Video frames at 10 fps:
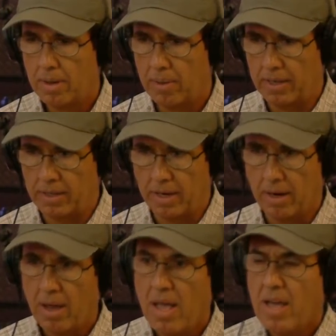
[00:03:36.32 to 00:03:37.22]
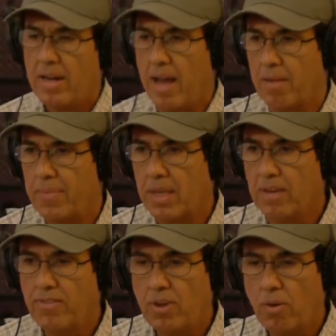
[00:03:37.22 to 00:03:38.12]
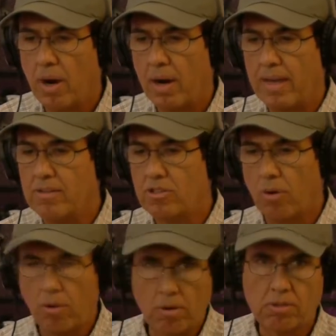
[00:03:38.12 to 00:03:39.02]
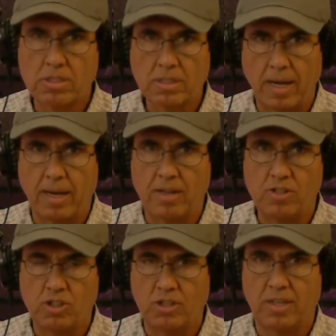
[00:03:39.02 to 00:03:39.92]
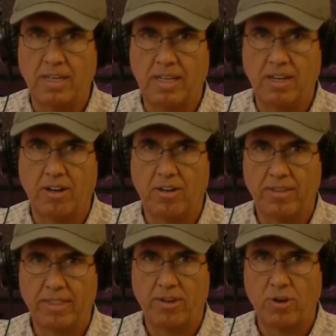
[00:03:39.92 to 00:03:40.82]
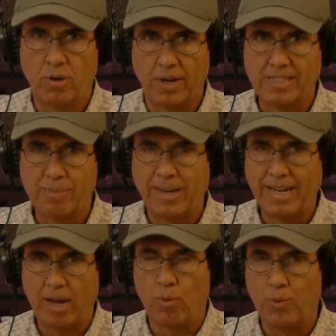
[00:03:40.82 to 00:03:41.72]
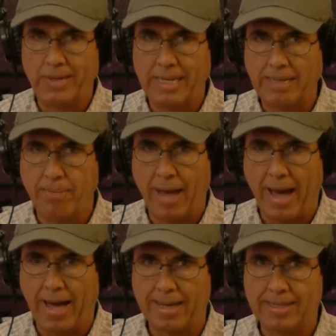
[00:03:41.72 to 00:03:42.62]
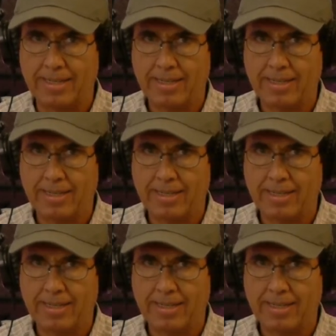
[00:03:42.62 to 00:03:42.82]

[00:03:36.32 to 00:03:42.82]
Right there. Now, if you are in total silence, you're going to hear the noise, but not really bad.